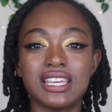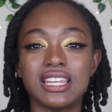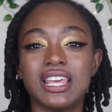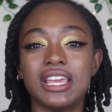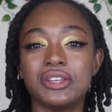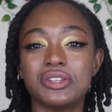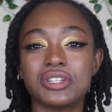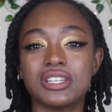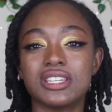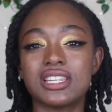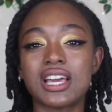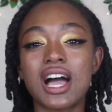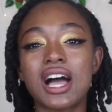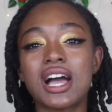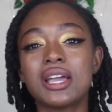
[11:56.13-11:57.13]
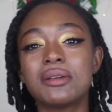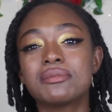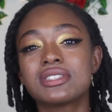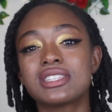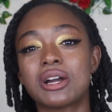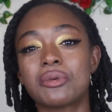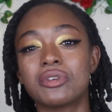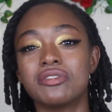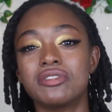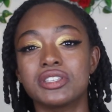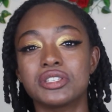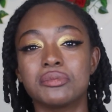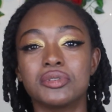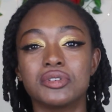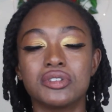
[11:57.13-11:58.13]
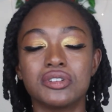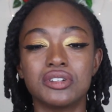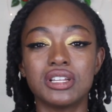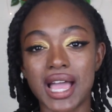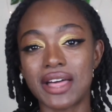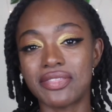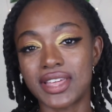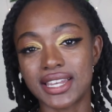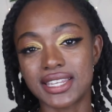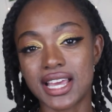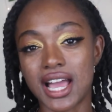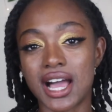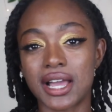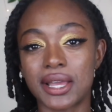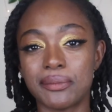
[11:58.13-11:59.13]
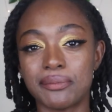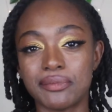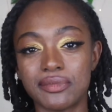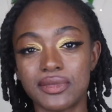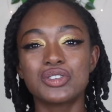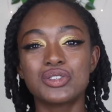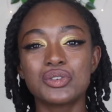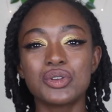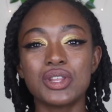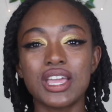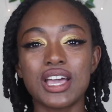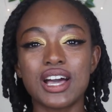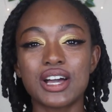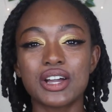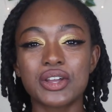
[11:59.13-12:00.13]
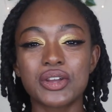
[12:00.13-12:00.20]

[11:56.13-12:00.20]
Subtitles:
in ancient times that were visible at that time. Surya